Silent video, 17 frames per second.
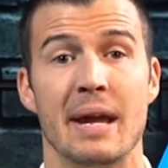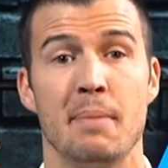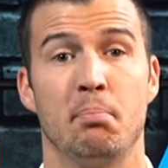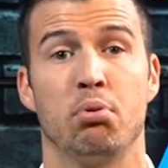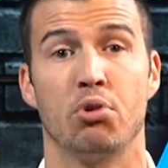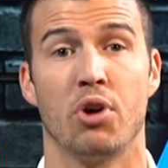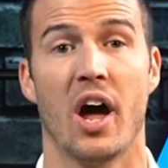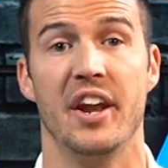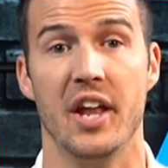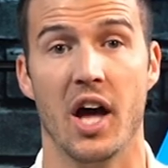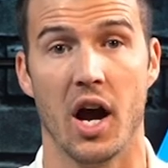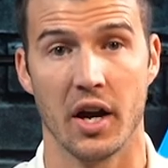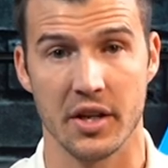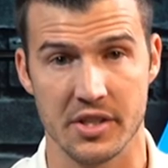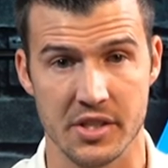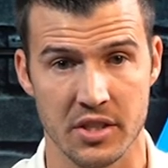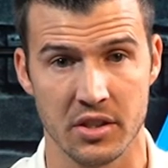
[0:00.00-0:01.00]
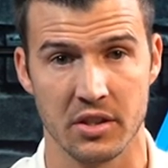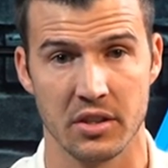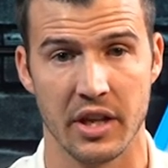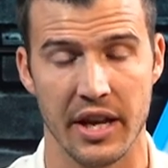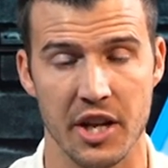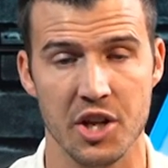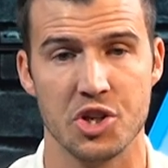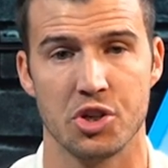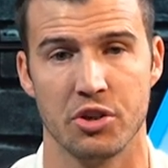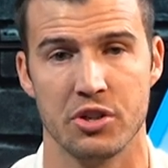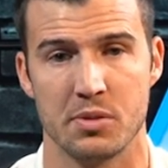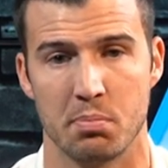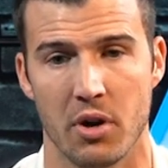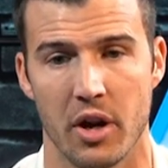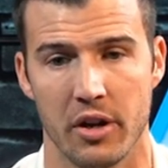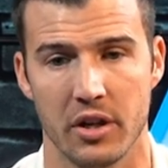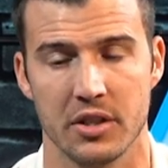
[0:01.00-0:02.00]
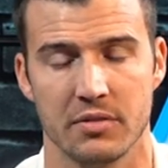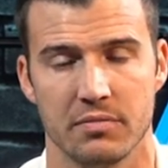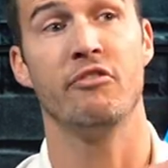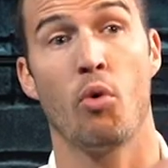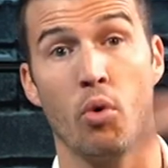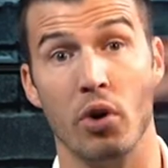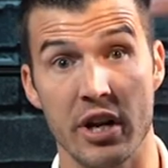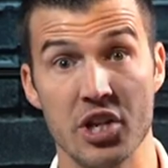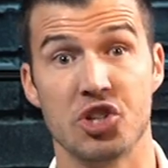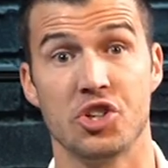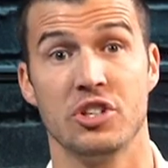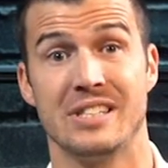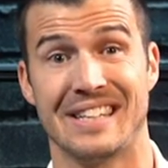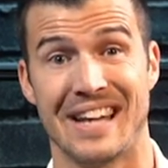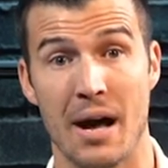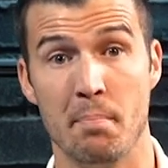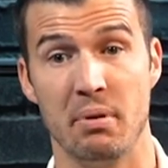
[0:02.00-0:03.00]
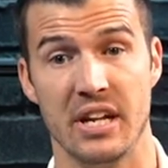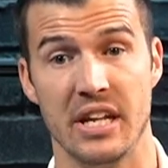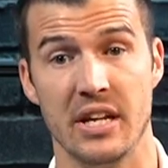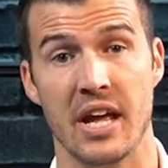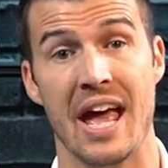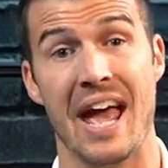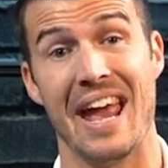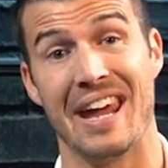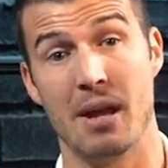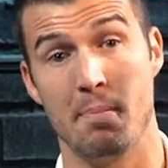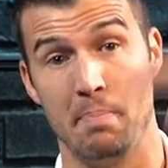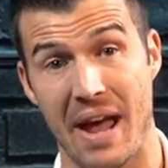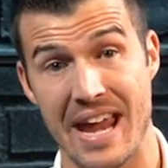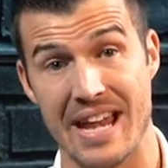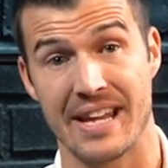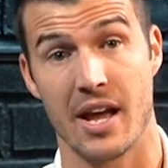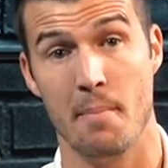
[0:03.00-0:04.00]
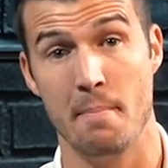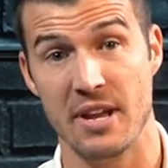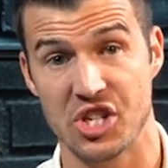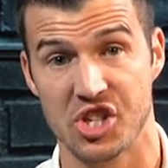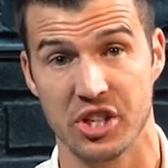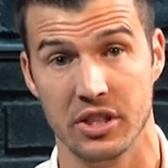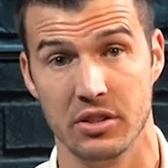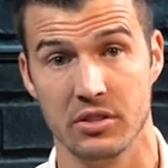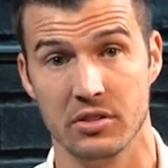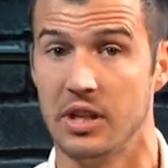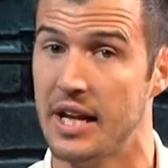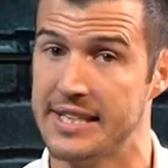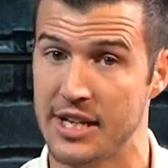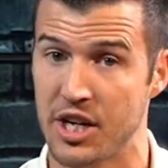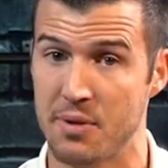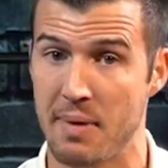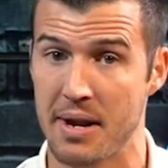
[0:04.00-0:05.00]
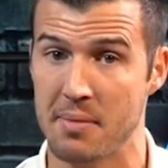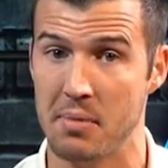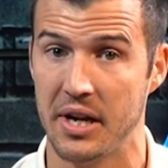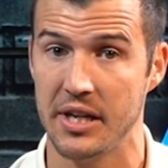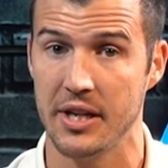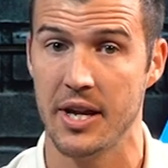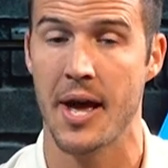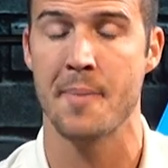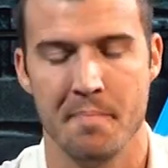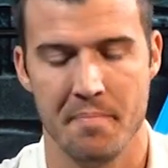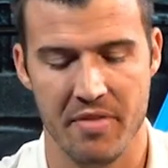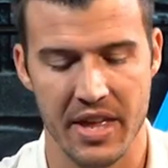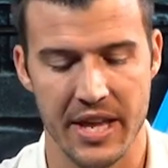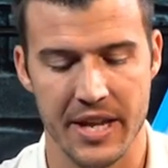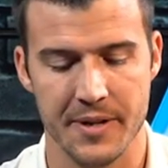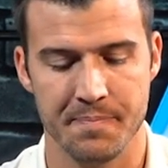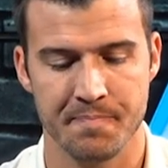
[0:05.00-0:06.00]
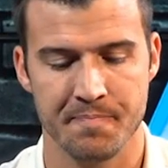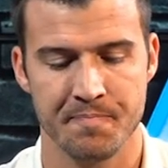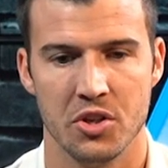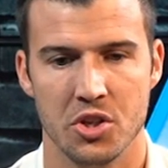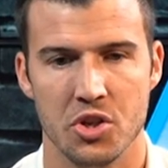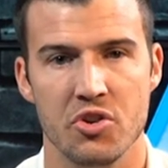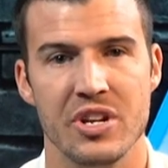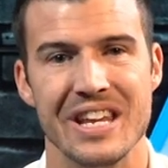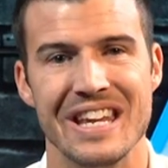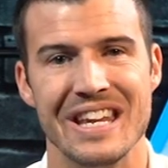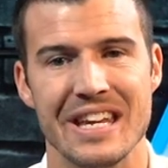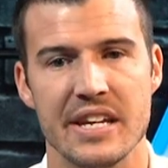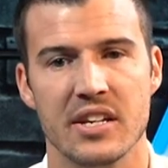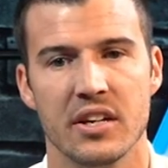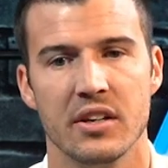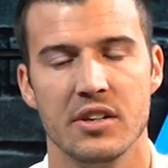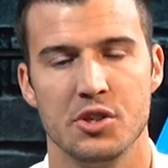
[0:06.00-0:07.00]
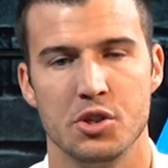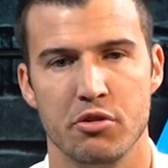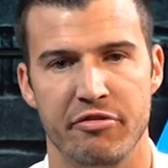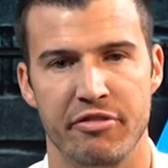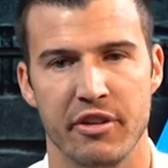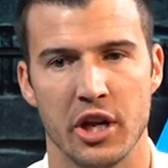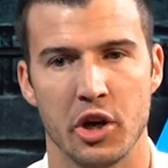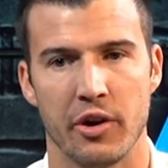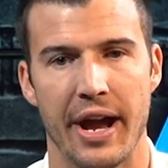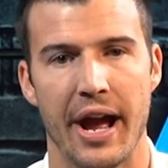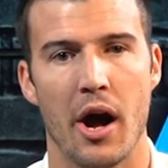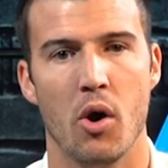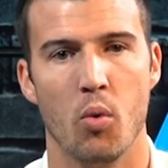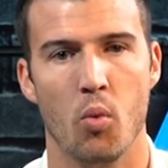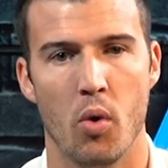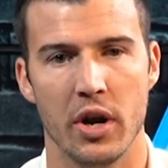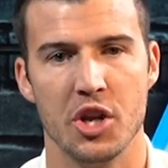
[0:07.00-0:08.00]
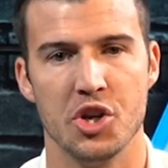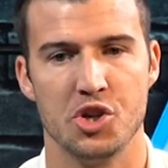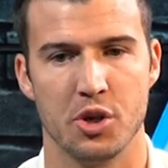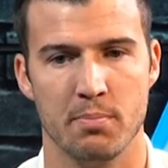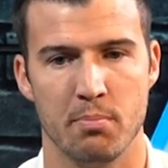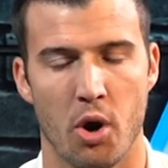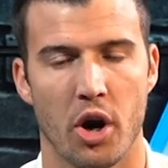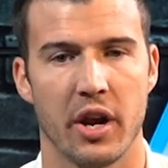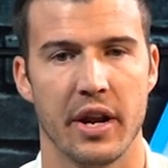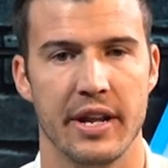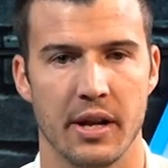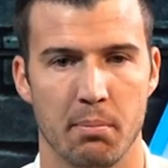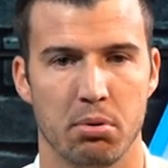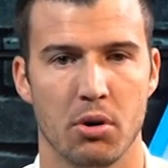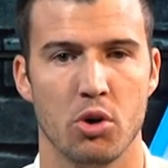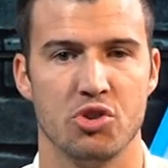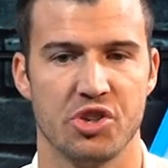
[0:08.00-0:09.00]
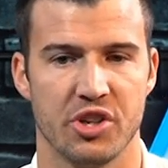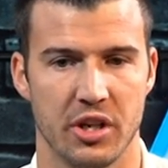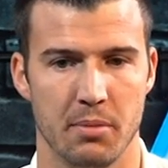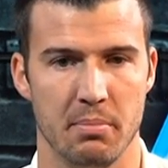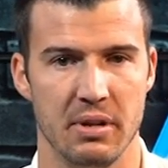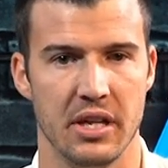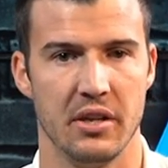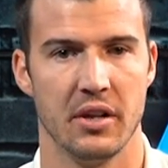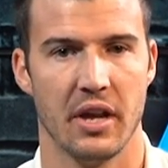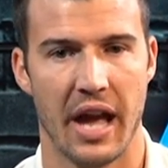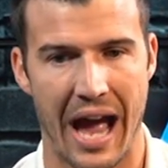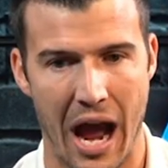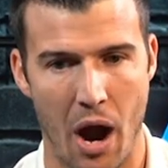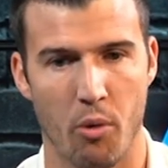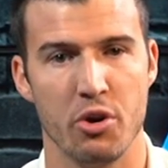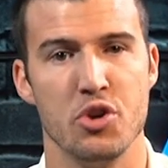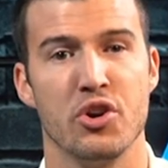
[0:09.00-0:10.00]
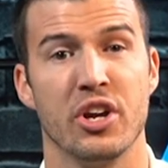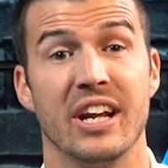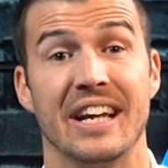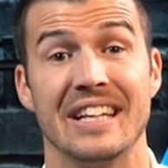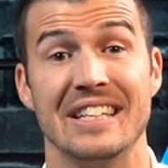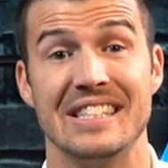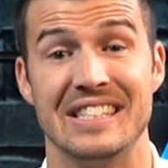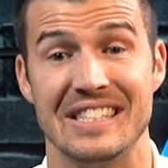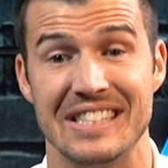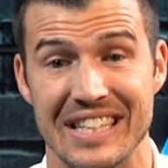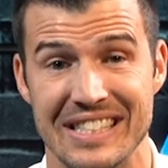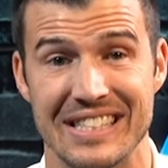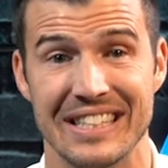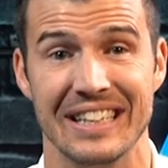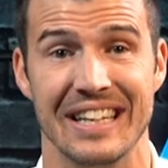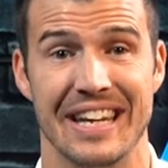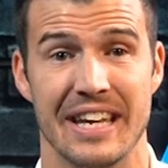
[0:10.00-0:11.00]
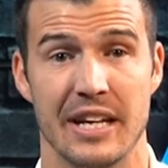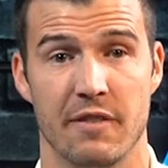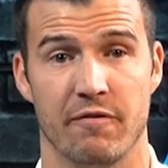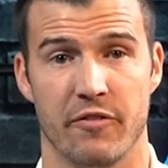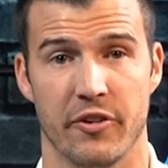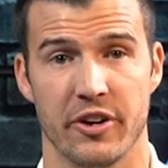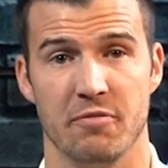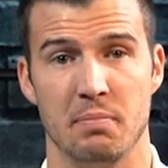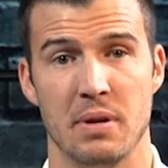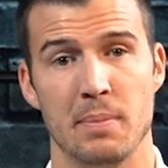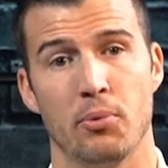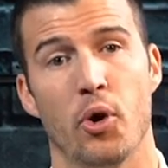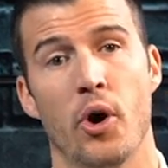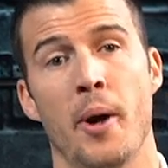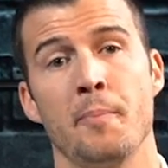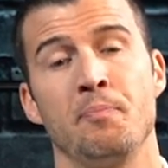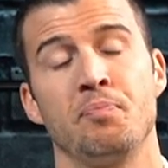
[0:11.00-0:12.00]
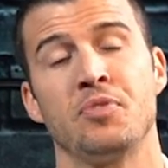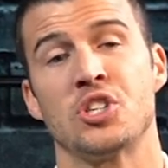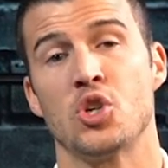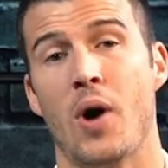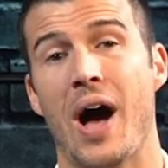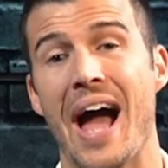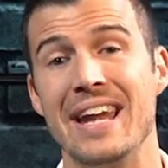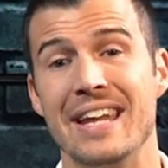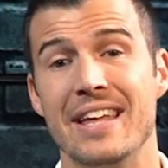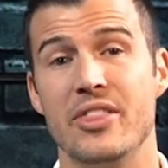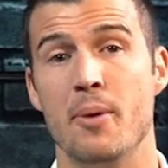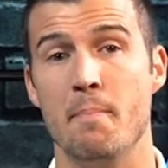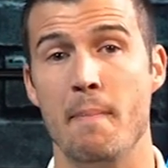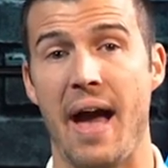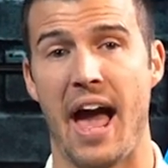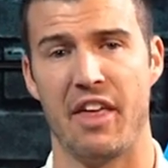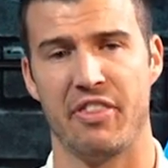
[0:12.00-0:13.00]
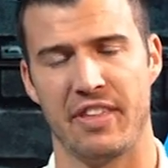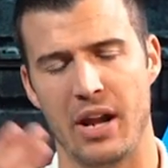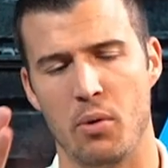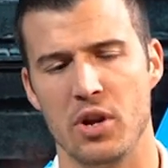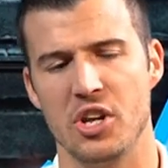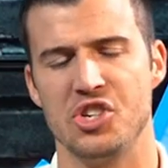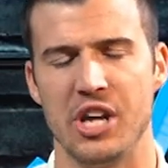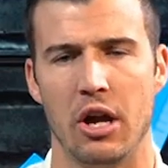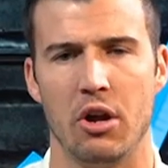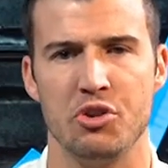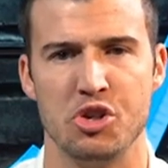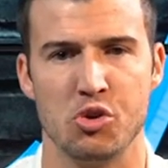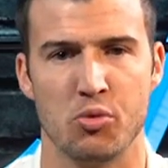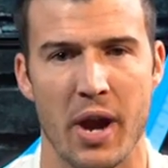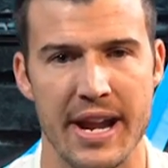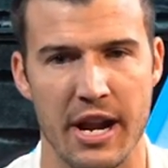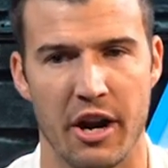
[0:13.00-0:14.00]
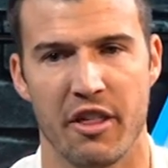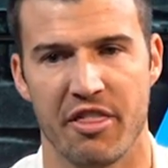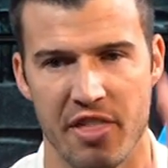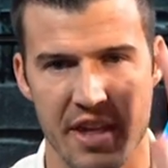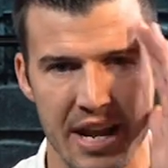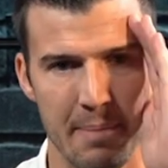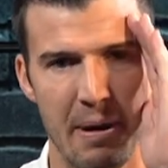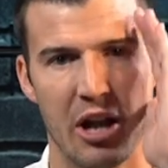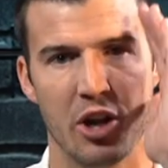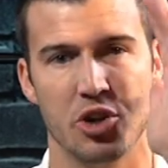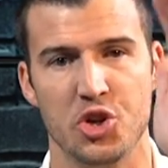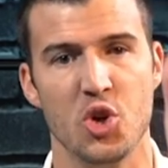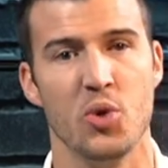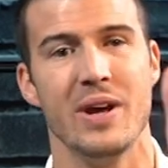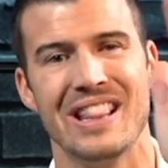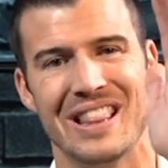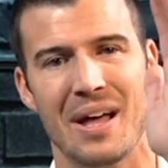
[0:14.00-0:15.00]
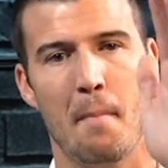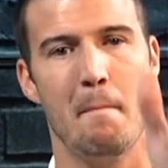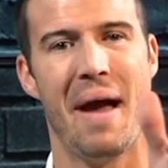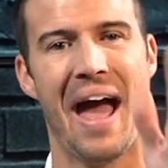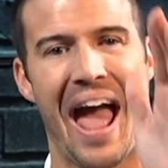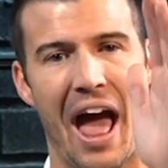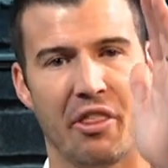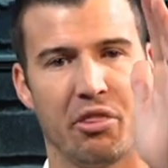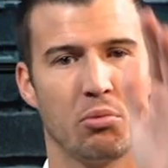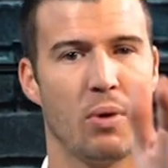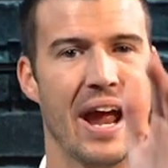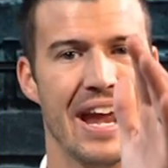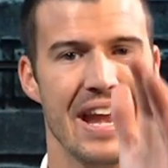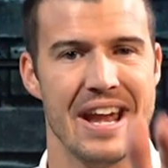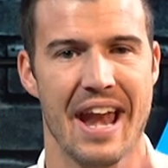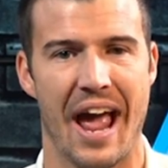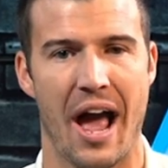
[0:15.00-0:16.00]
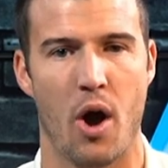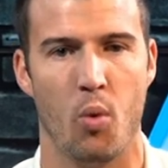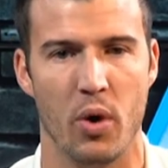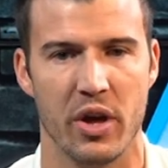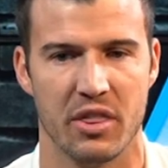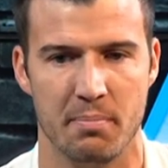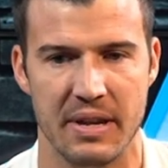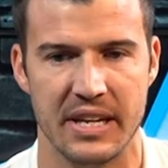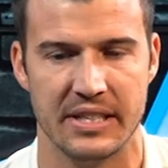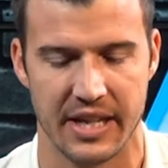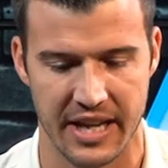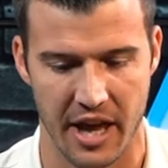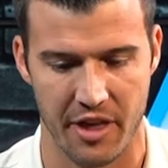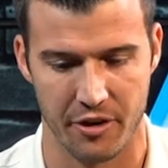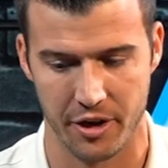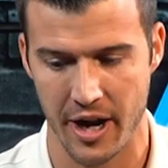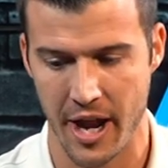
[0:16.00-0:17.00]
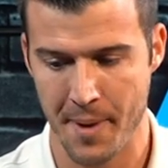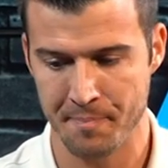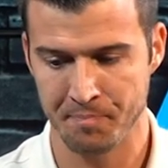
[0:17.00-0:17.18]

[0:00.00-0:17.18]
a product, an insurance product, for an insurance company and get paid commission, that's how you make money, then you need to figure out what is your marketing approach going to be? How are you going to consistently get in front of people? So I did the math and I want to challenge you right now to think about doing the math right now with me together.